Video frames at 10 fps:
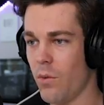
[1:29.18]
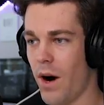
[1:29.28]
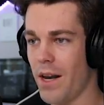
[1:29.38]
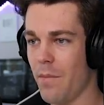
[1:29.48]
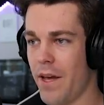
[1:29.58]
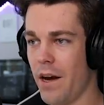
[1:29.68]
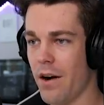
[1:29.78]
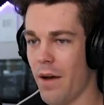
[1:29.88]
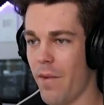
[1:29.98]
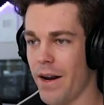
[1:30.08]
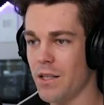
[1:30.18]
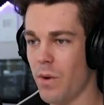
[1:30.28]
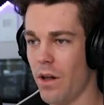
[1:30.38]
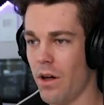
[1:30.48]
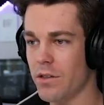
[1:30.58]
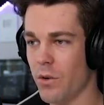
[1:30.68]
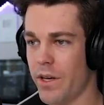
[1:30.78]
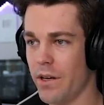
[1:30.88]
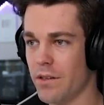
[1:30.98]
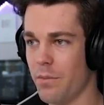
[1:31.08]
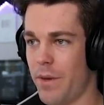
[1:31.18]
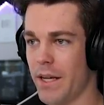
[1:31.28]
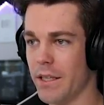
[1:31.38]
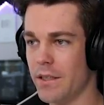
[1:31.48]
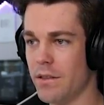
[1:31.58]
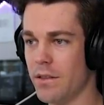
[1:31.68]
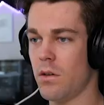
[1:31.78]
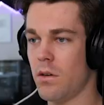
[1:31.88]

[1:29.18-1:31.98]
while I'm here, I might as well also kill some piglins.